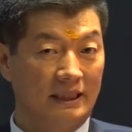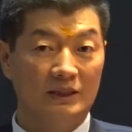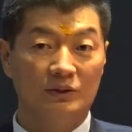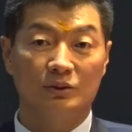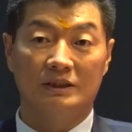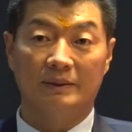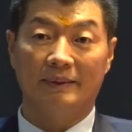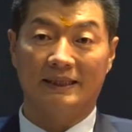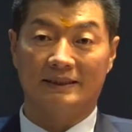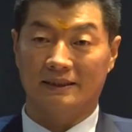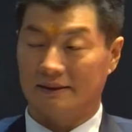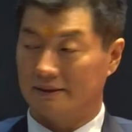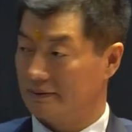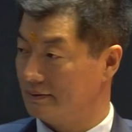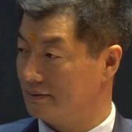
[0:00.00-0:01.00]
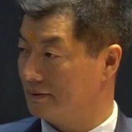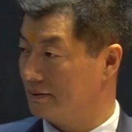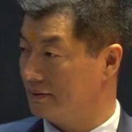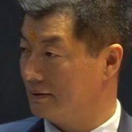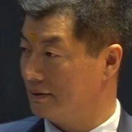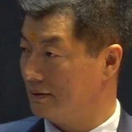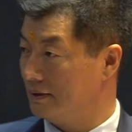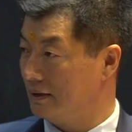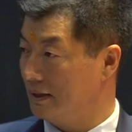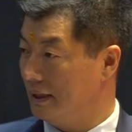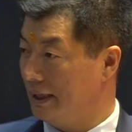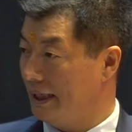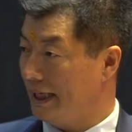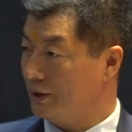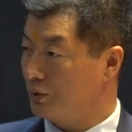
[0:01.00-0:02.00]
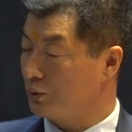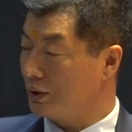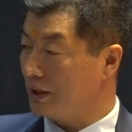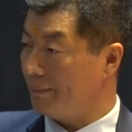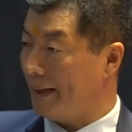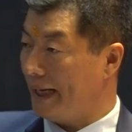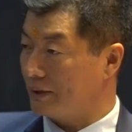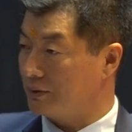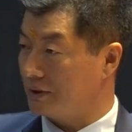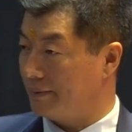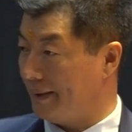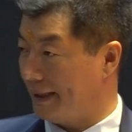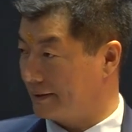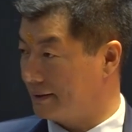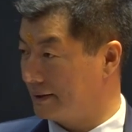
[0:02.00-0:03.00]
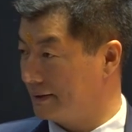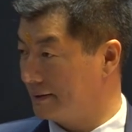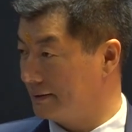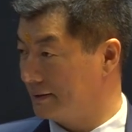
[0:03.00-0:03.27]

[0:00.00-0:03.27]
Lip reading: into Tibetan and took it back to Tibet.